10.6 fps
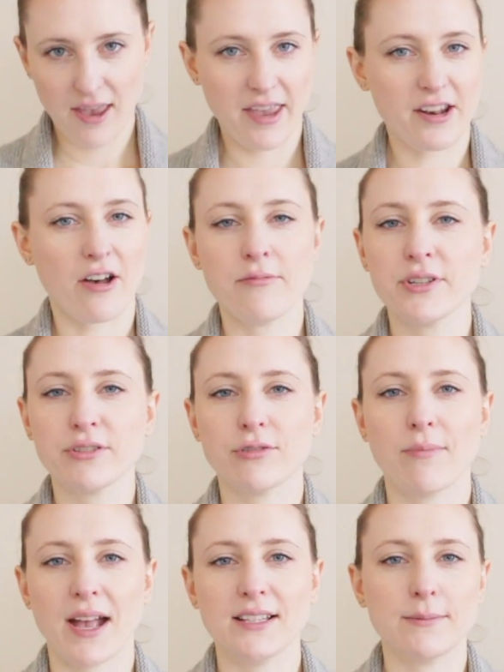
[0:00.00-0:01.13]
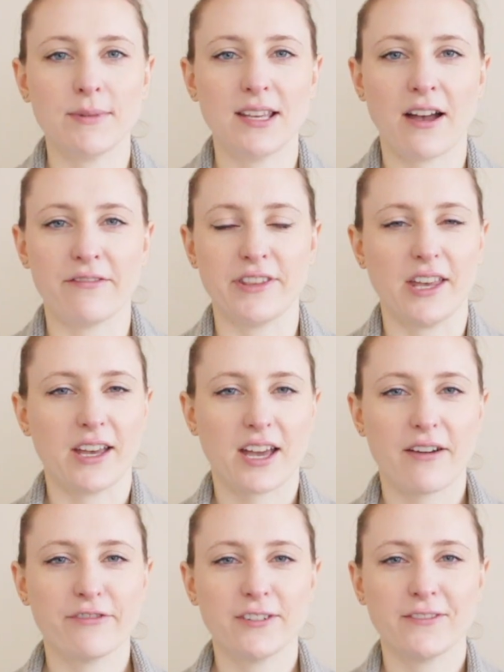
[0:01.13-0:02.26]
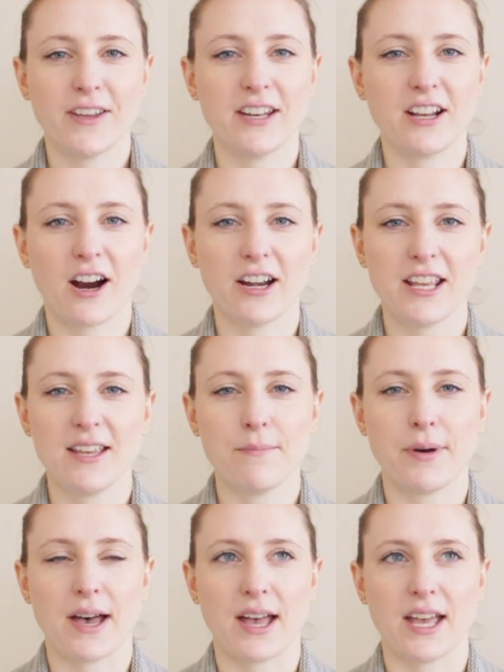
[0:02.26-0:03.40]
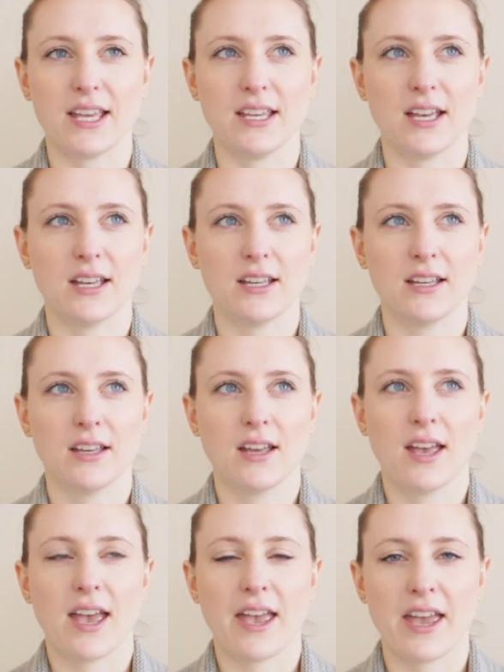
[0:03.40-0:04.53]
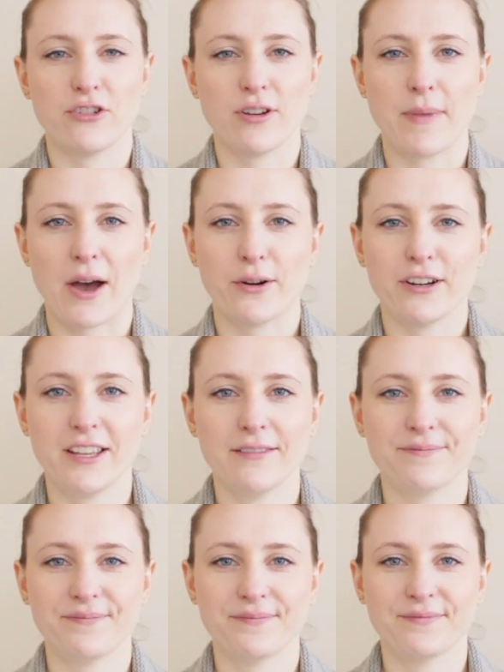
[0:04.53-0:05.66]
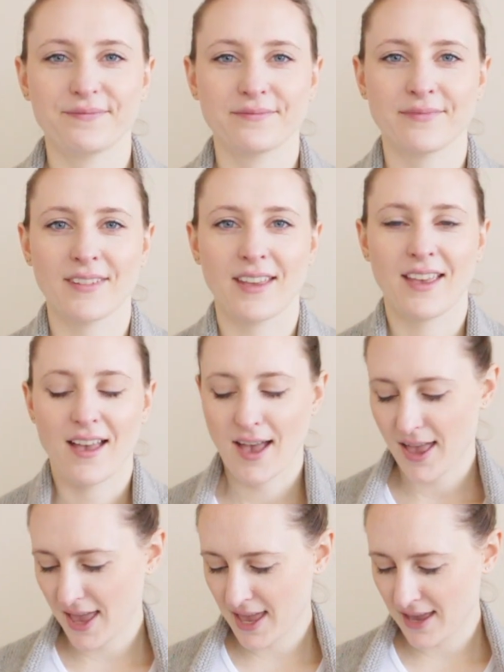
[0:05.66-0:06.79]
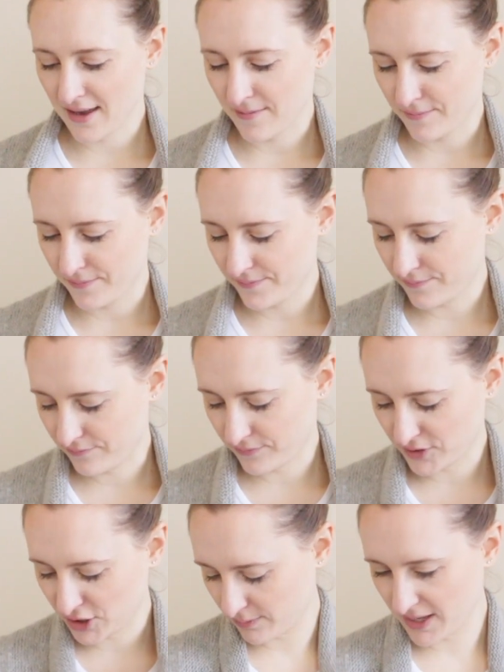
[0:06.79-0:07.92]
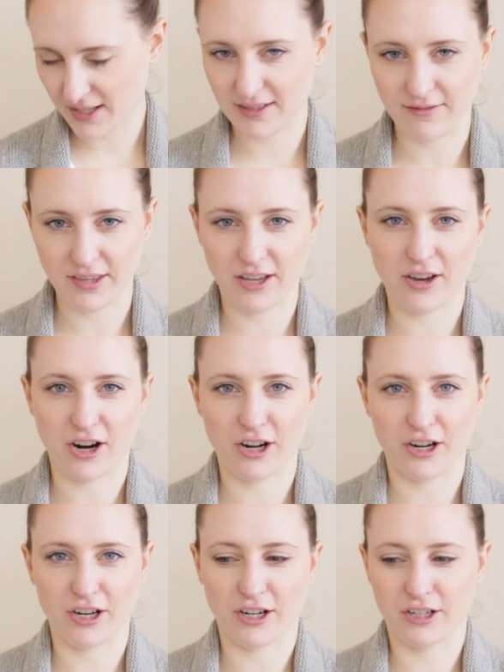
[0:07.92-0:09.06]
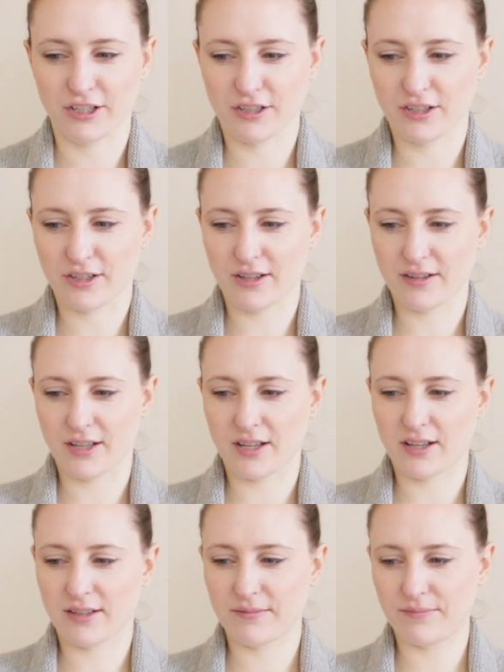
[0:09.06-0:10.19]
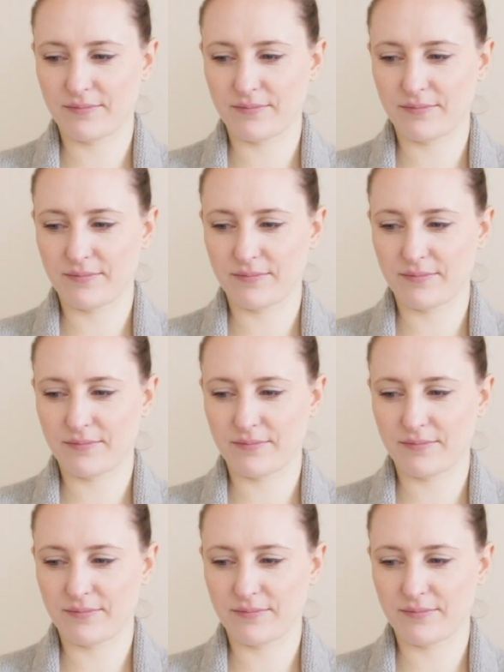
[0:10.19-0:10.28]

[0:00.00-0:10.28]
It almost reminds me of the Comfort Fade Cardi by Andrea Mowry, and just because of the garter, I